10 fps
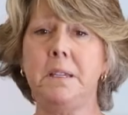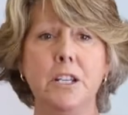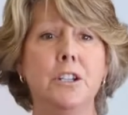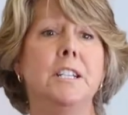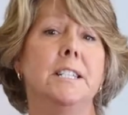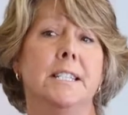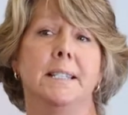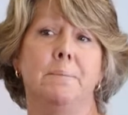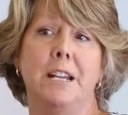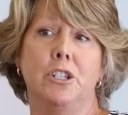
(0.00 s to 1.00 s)
you need to
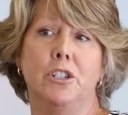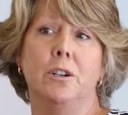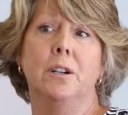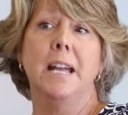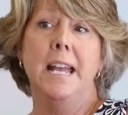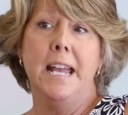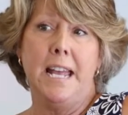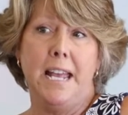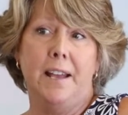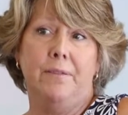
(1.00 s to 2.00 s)
make sure
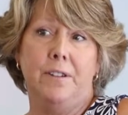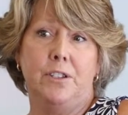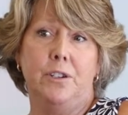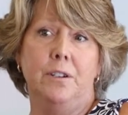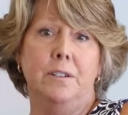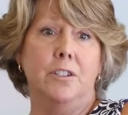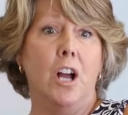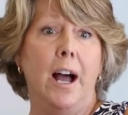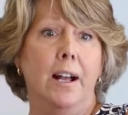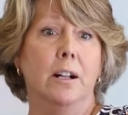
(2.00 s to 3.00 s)
if a certain
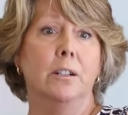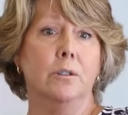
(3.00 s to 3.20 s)
child